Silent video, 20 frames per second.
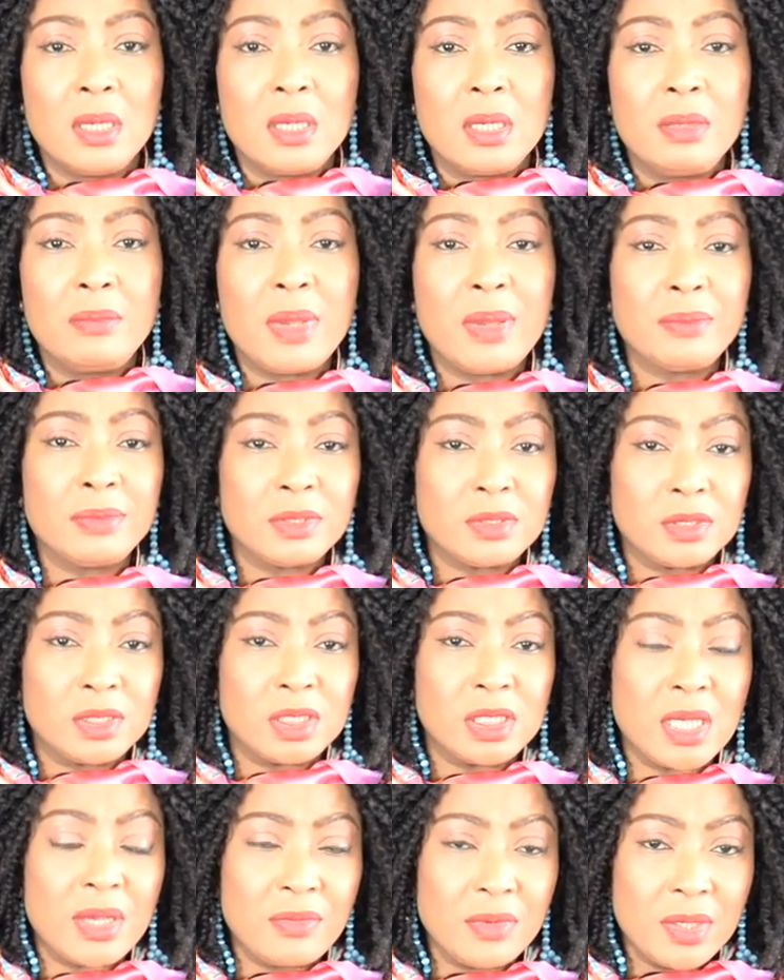Remember to
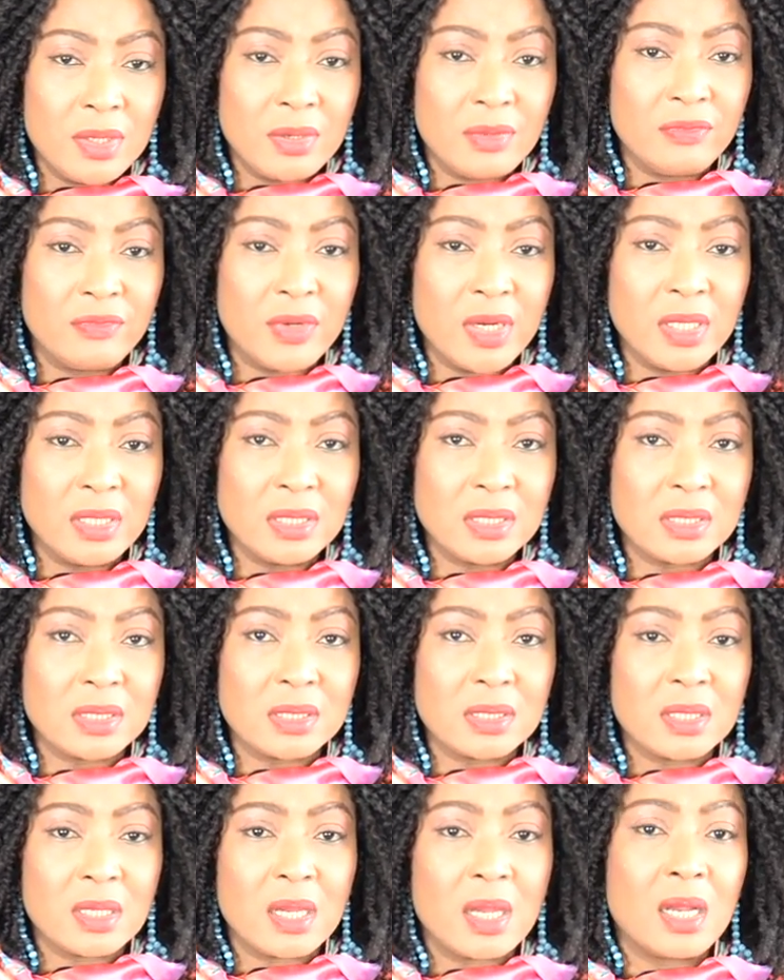share with your friends
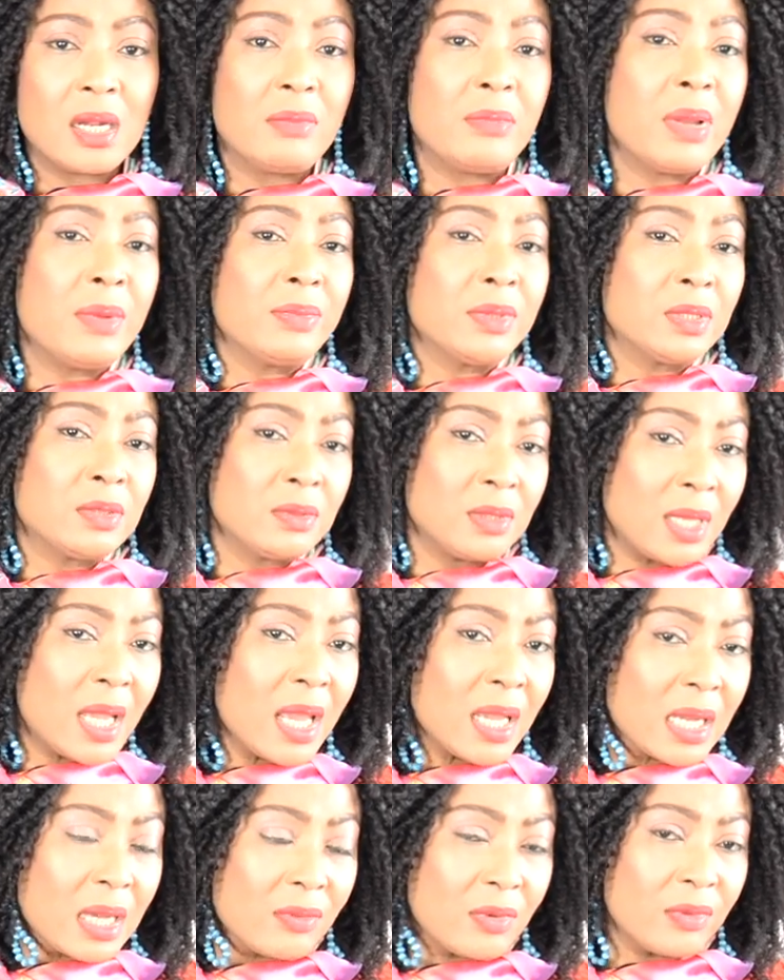and remember to
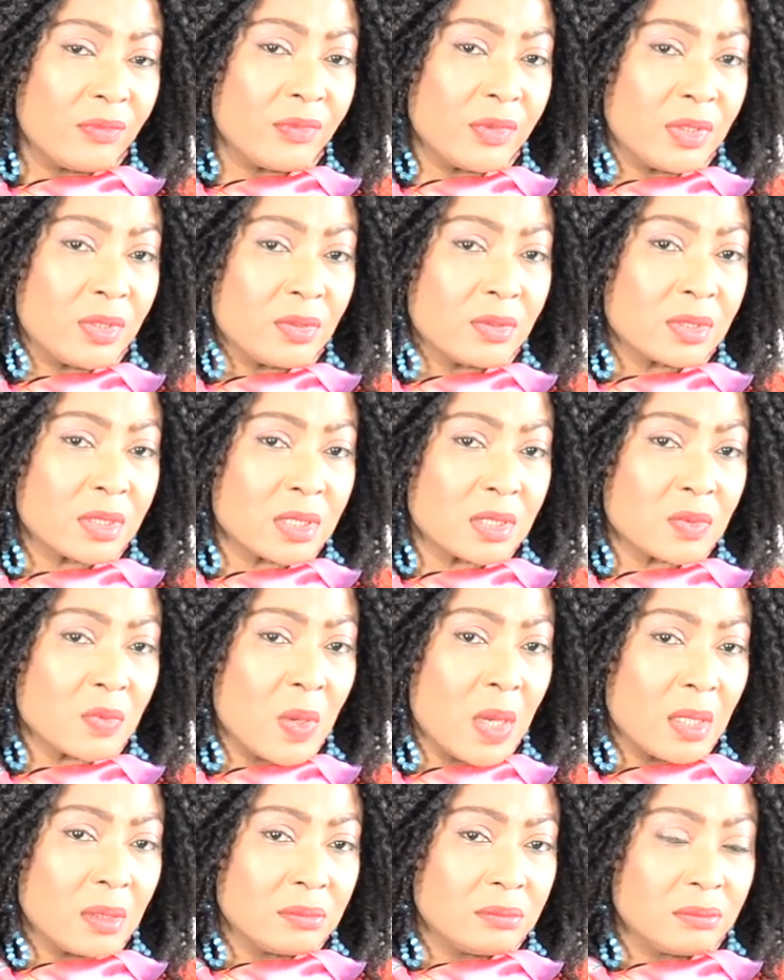like our videos as
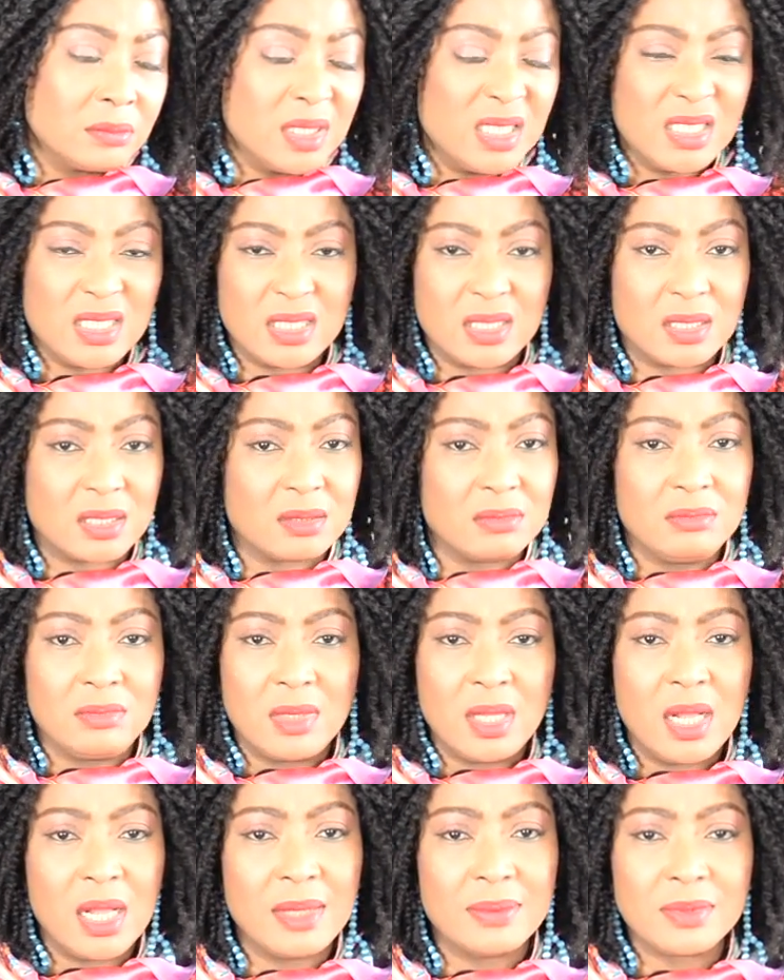well. It just
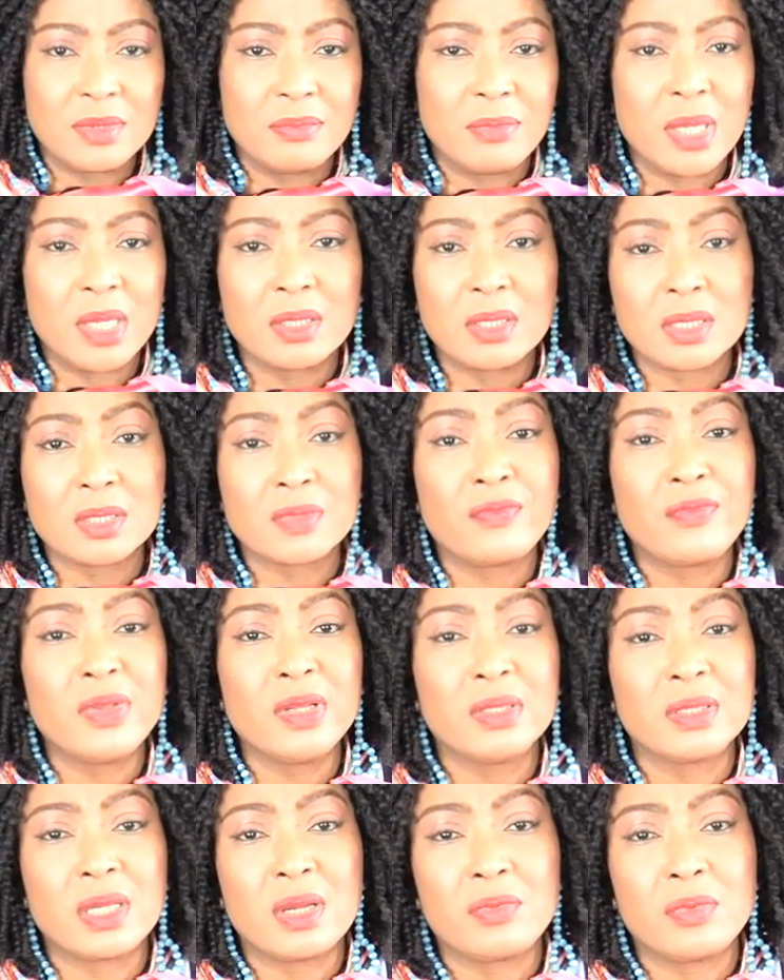helps to make us
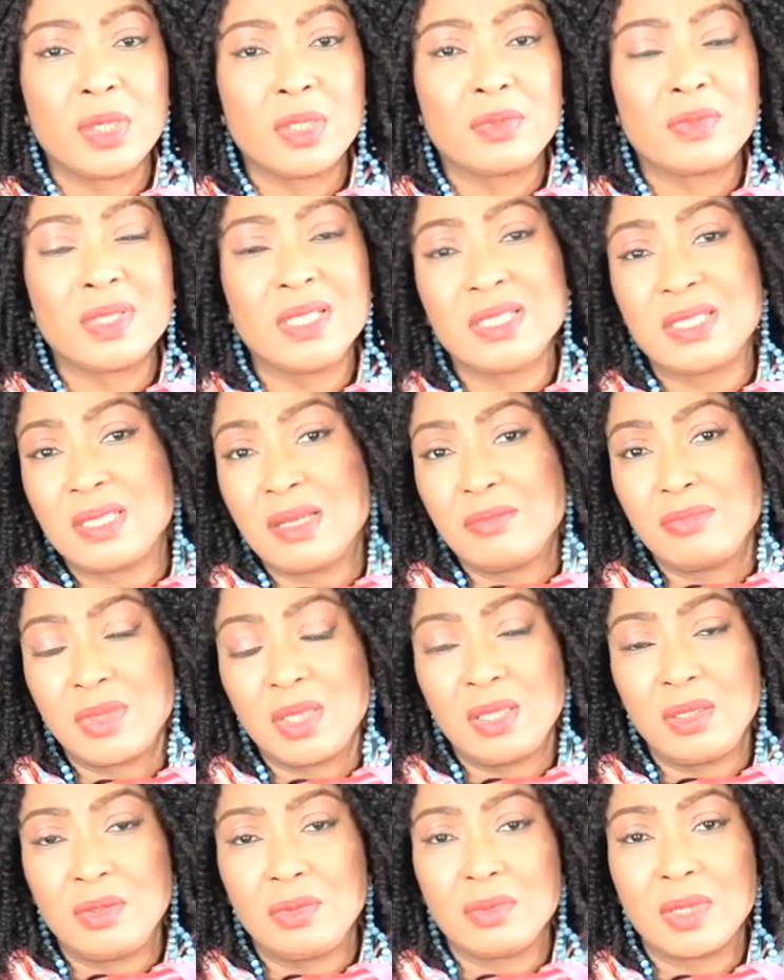feel that we're doing
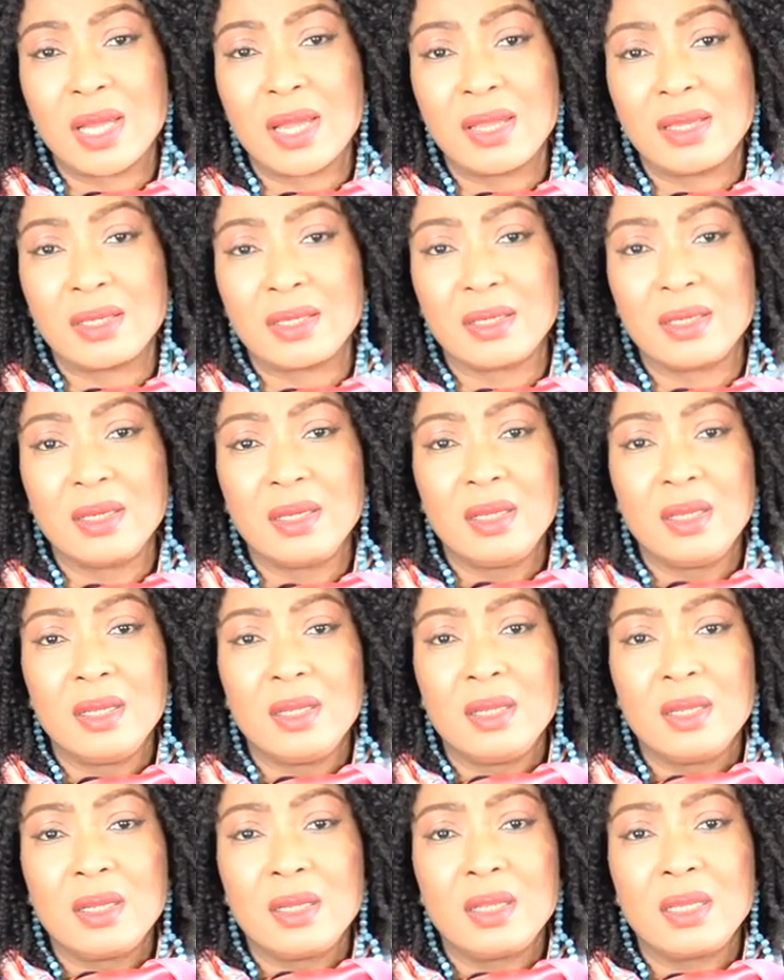something you like.
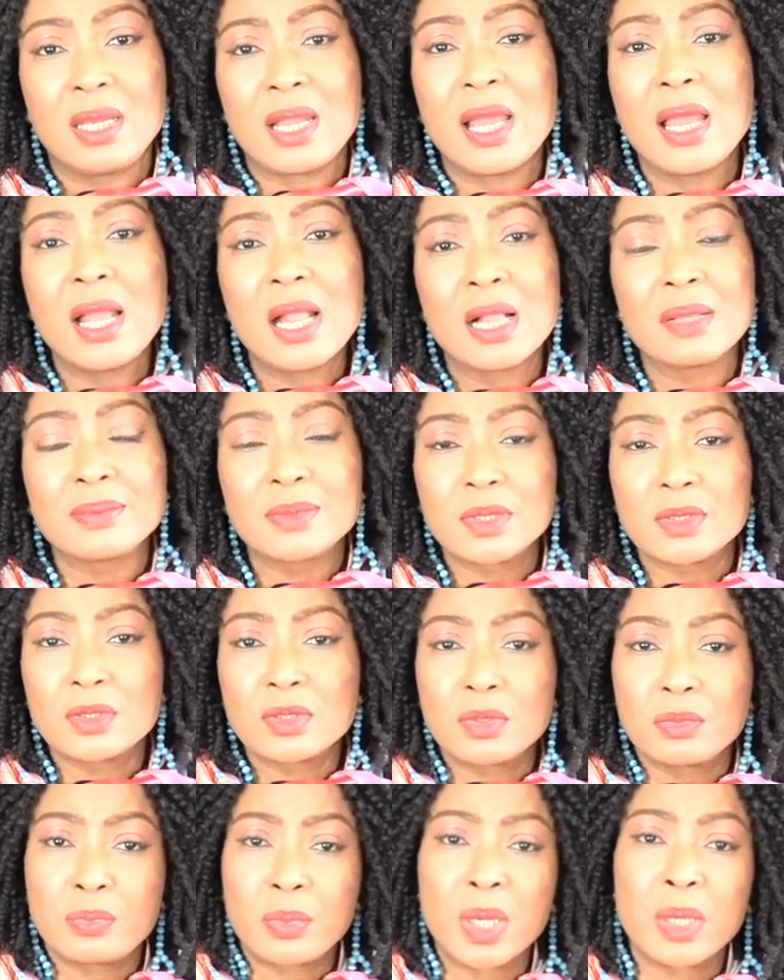And that helps us
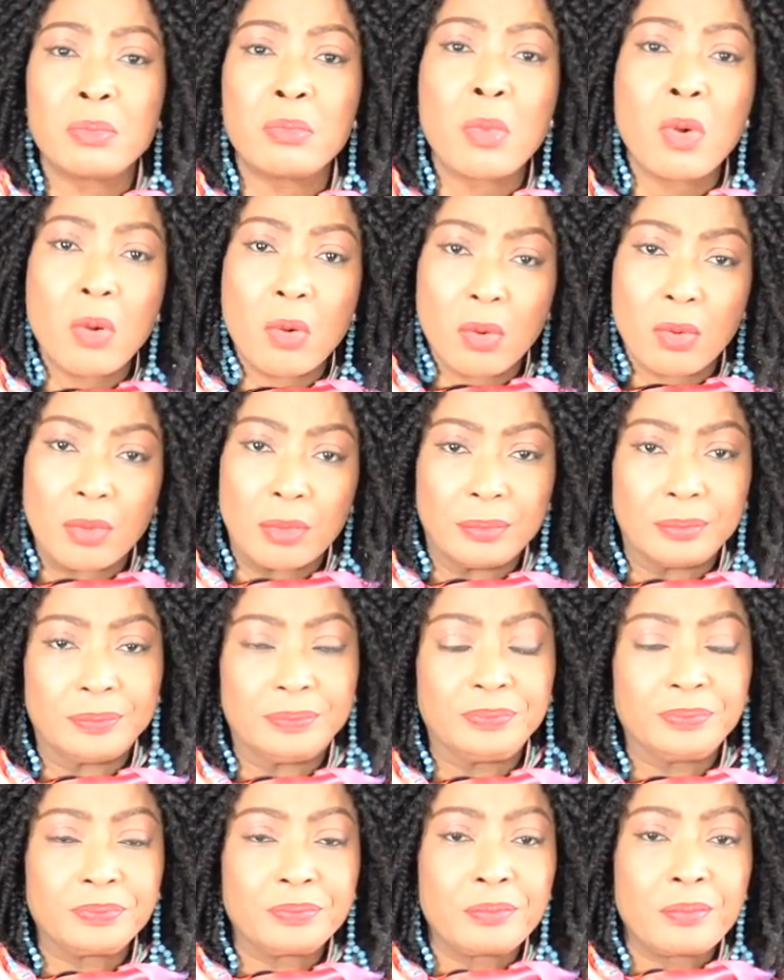to bring more.
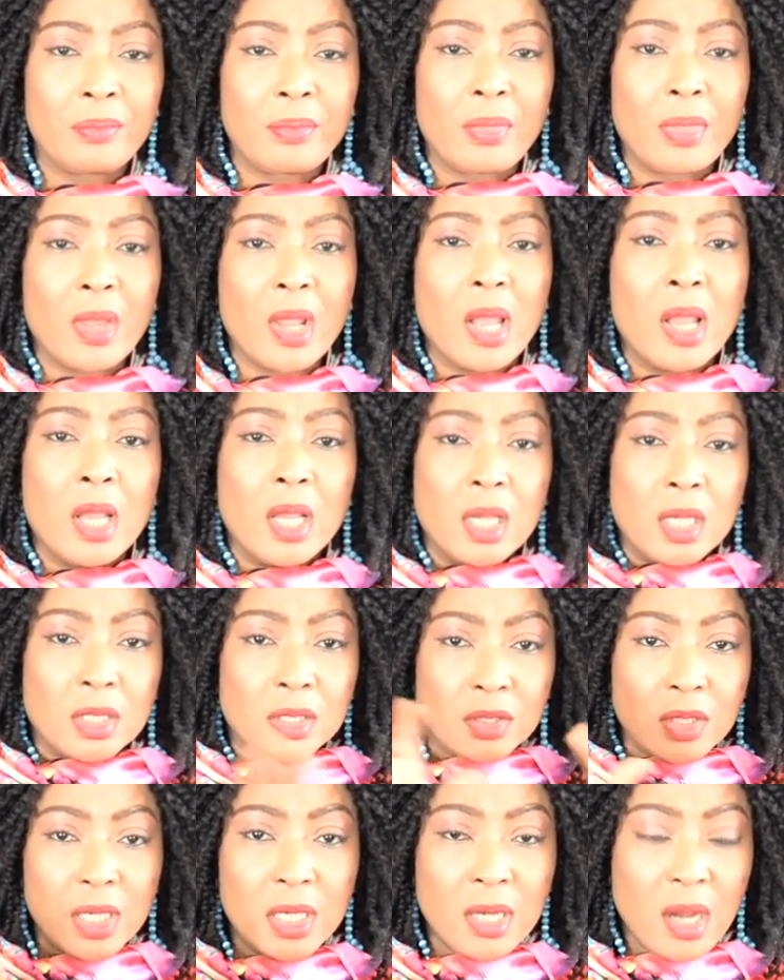
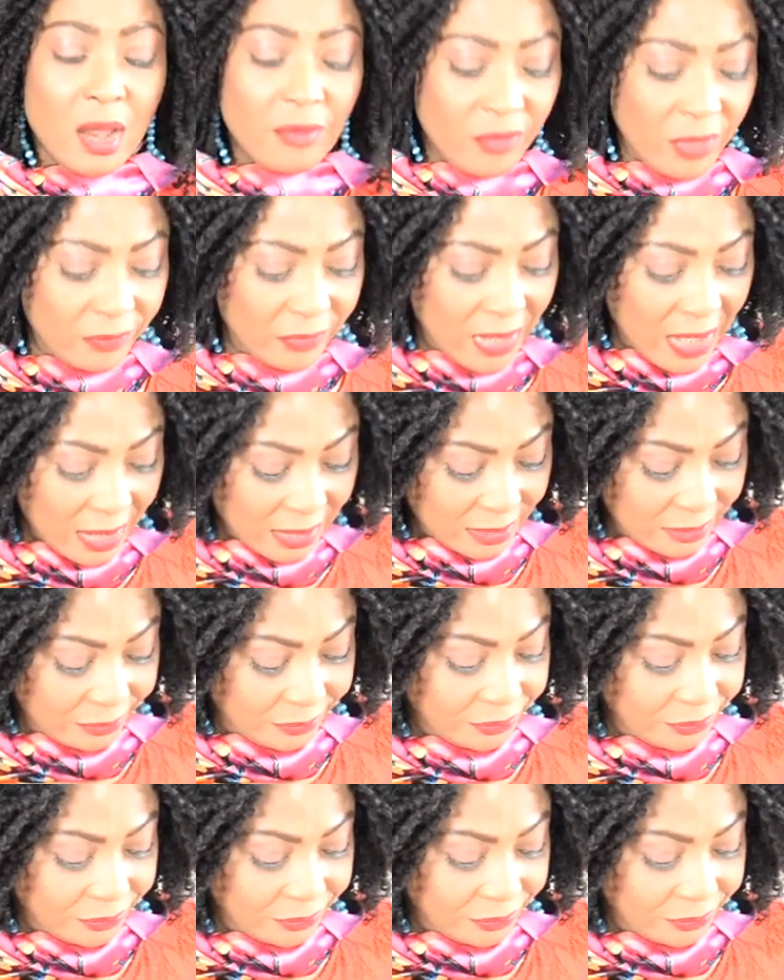So enough of that.